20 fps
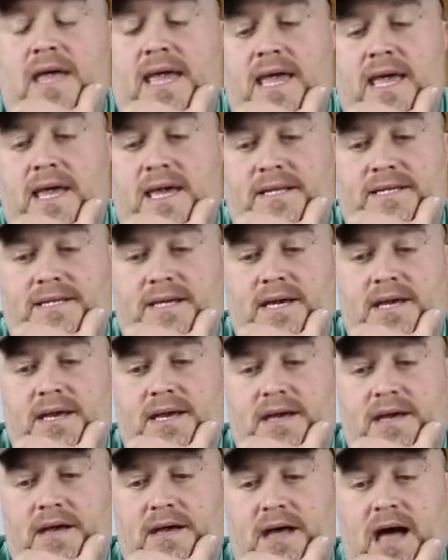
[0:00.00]

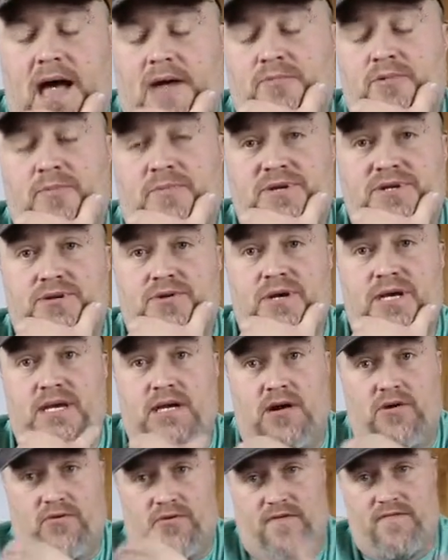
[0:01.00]
I will be doing
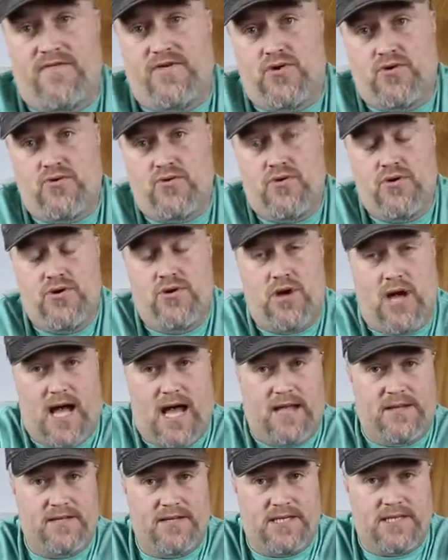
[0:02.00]
a review
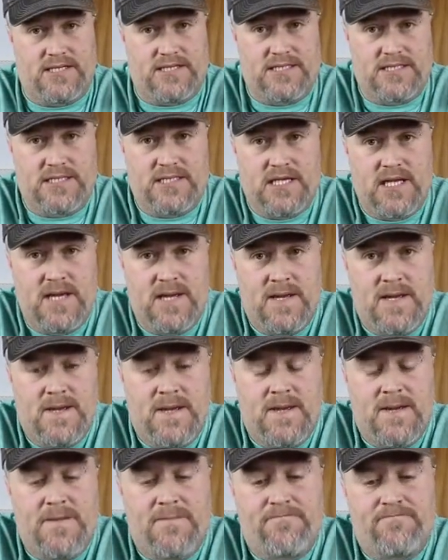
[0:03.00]
on this
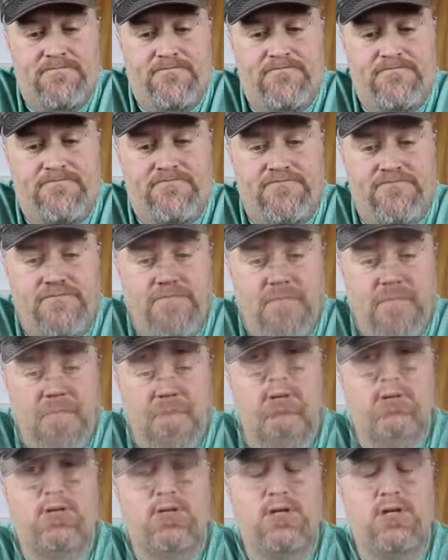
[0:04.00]
but
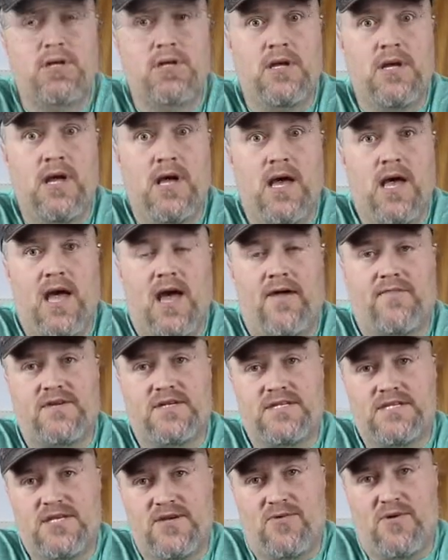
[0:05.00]
we'll have to
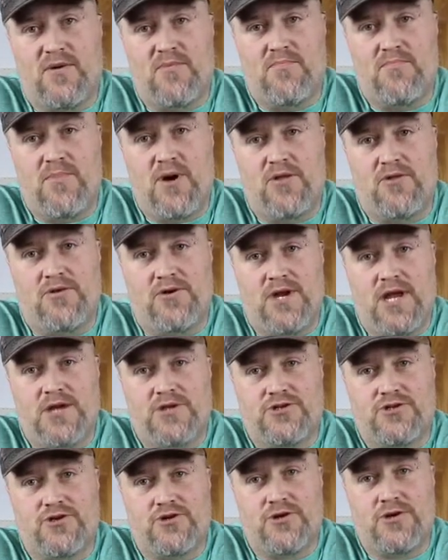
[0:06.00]
see what Mother
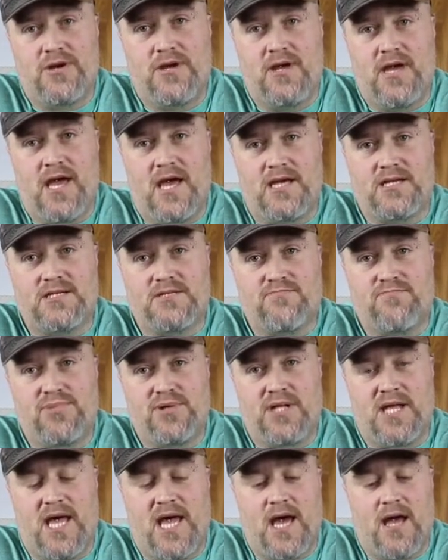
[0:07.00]
Nature has
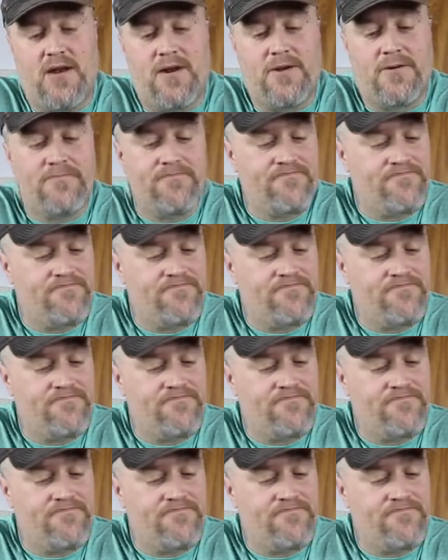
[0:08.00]
planned.